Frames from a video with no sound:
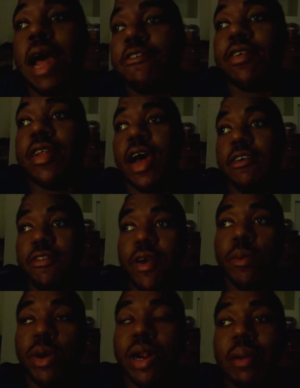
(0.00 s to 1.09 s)
battery life.
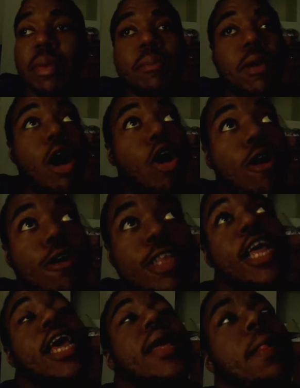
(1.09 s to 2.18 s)
And what I mean by
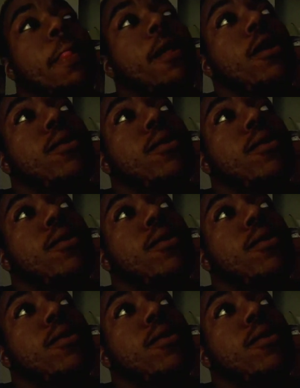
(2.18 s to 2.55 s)
all day,